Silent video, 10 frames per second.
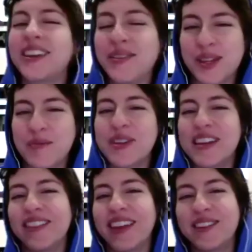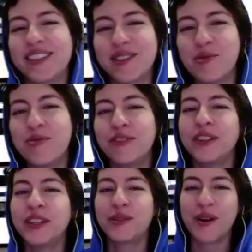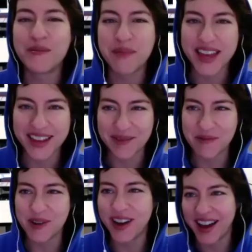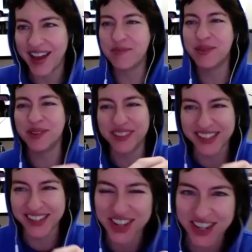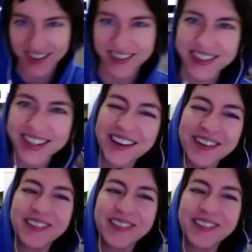you something, that two fully grown men were not able to shut her down.